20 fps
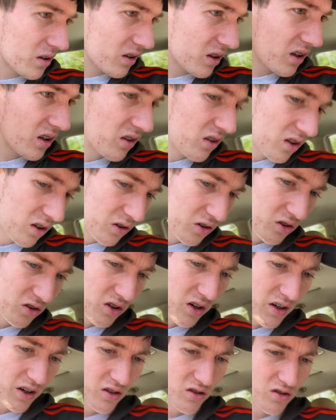And so it's
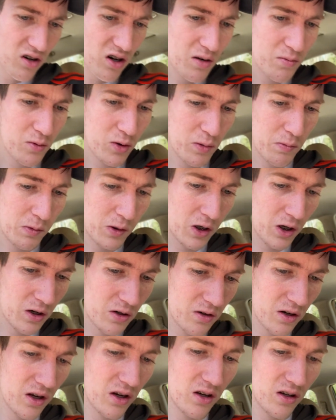trying to draw more
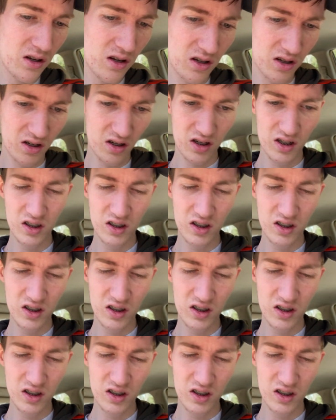current and it